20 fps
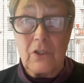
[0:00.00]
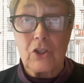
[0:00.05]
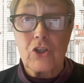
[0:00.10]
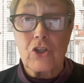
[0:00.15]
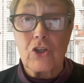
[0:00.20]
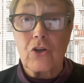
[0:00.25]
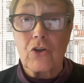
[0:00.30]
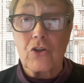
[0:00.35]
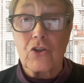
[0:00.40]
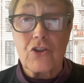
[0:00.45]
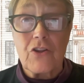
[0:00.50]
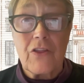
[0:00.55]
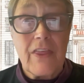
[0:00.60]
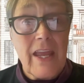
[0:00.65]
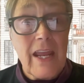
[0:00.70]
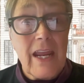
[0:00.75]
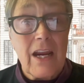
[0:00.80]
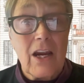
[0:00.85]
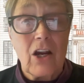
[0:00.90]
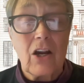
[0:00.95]
church
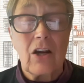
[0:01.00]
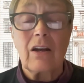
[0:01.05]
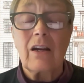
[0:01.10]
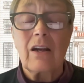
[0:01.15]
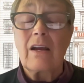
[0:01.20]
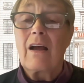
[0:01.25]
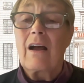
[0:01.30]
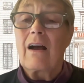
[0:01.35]
there,